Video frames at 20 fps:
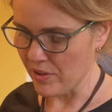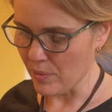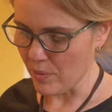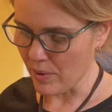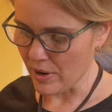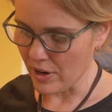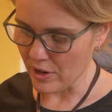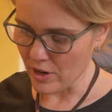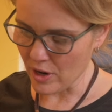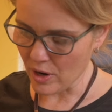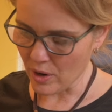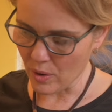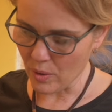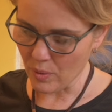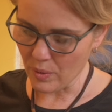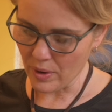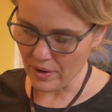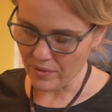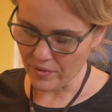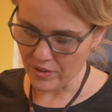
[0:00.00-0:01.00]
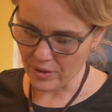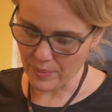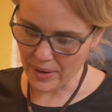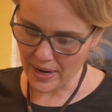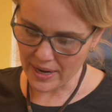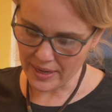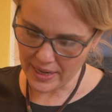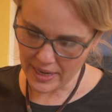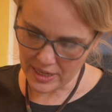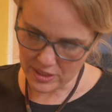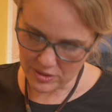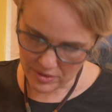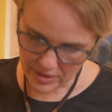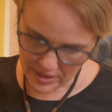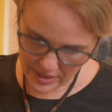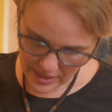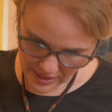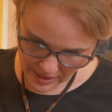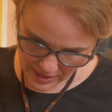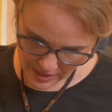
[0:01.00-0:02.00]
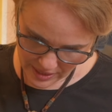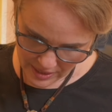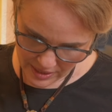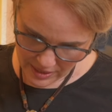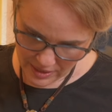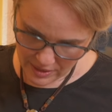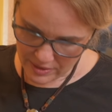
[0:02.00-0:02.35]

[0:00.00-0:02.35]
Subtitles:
If you want to know if your pancakes are getting